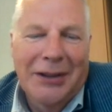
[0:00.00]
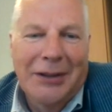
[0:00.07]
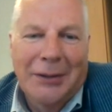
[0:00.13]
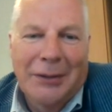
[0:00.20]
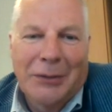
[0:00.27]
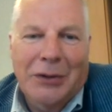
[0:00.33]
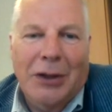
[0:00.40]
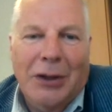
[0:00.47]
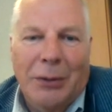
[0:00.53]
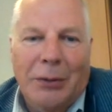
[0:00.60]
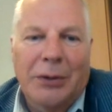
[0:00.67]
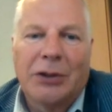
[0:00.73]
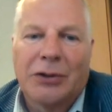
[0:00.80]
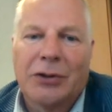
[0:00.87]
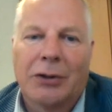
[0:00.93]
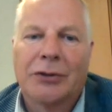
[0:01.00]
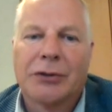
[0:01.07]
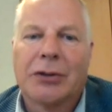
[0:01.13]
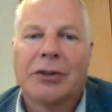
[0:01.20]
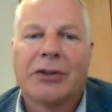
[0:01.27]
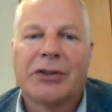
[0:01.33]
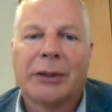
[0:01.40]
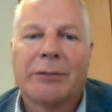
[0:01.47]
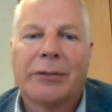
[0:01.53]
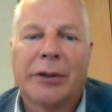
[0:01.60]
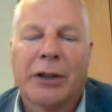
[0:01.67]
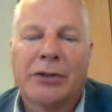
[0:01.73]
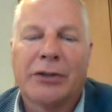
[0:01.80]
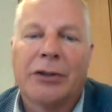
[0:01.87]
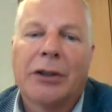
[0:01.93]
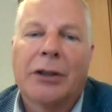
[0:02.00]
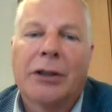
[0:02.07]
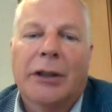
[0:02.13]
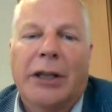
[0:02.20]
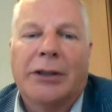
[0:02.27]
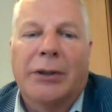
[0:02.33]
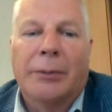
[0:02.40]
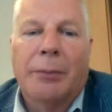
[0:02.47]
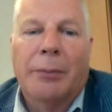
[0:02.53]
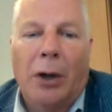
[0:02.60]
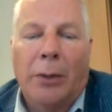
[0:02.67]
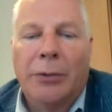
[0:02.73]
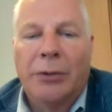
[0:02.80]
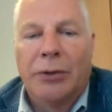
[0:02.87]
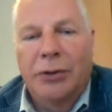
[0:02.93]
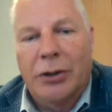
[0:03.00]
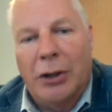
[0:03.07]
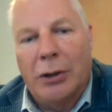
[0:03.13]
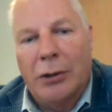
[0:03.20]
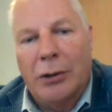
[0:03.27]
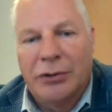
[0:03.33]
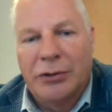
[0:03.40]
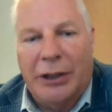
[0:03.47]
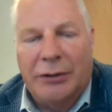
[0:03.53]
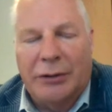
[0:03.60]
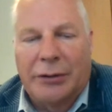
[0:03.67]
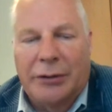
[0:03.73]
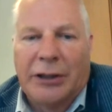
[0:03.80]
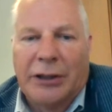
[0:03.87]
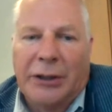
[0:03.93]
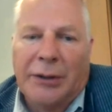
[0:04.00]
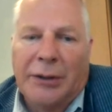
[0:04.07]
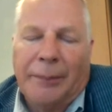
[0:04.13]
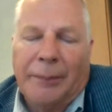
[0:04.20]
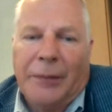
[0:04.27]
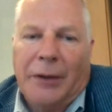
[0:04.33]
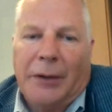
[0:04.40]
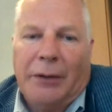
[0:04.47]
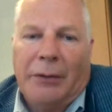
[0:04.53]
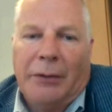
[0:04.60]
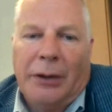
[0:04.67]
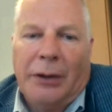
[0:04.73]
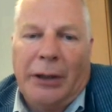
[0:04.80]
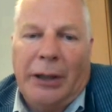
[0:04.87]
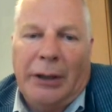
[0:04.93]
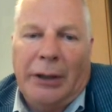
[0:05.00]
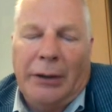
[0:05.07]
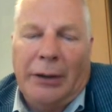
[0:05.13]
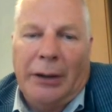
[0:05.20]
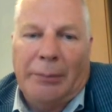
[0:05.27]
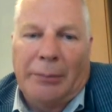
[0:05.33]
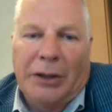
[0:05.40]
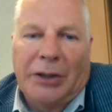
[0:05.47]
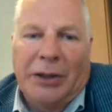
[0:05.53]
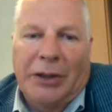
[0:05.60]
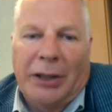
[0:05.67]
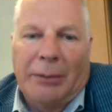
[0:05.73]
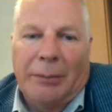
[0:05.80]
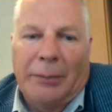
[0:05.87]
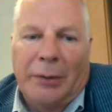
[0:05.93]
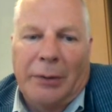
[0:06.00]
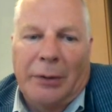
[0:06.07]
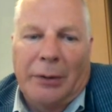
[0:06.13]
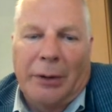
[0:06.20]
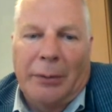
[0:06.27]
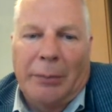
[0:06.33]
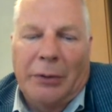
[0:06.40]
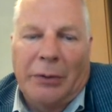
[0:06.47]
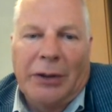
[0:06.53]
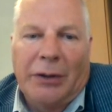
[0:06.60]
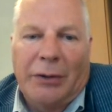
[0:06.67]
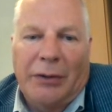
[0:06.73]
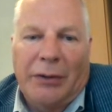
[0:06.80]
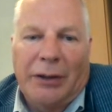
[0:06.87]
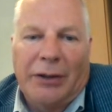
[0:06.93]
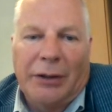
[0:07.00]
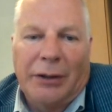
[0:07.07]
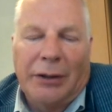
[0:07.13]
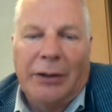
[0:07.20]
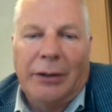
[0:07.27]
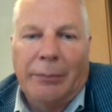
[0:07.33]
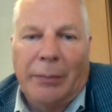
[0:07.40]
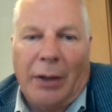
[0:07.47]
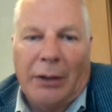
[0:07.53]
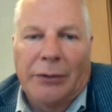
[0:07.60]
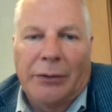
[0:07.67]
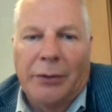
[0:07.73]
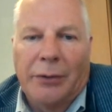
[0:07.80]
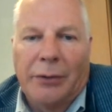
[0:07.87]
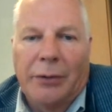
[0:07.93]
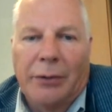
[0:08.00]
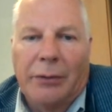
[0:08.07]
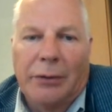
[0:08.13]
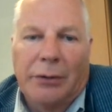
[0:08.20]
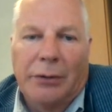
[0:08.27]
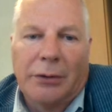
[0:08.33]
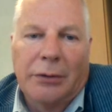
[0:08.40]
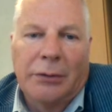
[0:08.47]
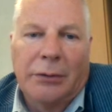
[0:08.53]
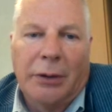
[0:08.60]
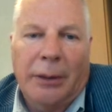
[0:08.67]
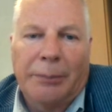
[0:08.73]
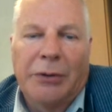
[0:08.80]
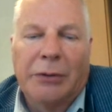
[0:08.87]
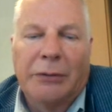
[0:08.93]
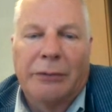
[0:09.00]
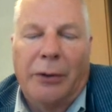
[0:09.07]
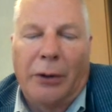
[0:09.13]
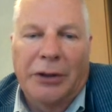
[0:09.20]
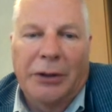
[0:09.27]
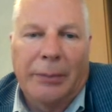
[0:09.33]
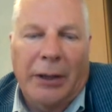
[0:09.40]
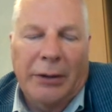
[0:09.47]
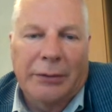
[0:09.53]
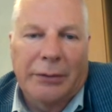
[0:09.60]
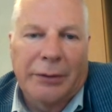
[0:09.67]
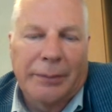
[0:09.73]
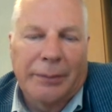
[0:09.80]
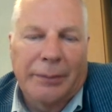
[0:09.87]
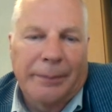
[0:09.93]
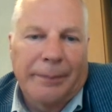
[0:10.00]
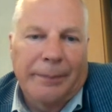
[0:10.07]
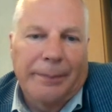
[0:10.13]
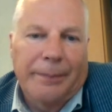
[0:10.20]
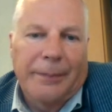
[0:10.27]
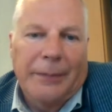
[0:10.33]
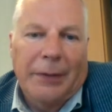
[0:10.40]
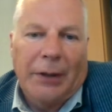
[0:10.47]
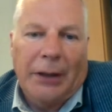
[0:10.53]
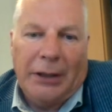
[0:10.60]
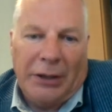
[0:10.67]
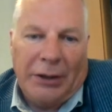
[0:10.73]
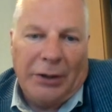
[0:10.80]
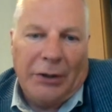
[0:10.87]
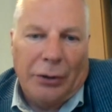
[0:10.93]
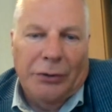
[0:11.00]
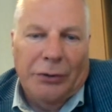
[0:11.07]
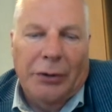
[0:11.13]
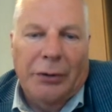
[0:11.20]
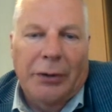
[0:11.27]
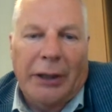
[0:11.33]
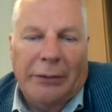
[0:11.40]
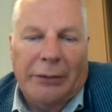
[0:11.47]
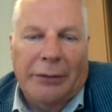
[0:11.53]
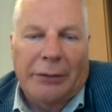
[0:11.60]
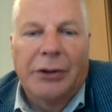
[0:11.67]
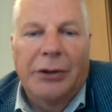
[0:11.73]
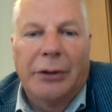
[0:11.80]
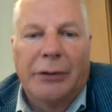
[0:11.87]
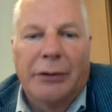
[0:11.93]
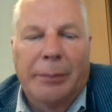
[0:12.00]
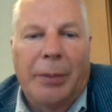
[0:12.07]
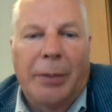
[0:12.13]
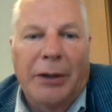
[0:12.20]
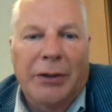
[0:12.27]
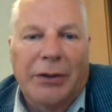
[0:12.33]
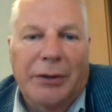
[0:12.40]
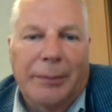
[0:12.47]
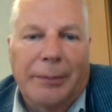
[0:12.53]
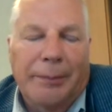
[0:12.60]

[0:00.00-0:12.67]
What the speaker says: So it's also the same for us at the moment. So generally, we in printing in between 20 micron to up to 40 micron, and it's also the accuracy of the parts.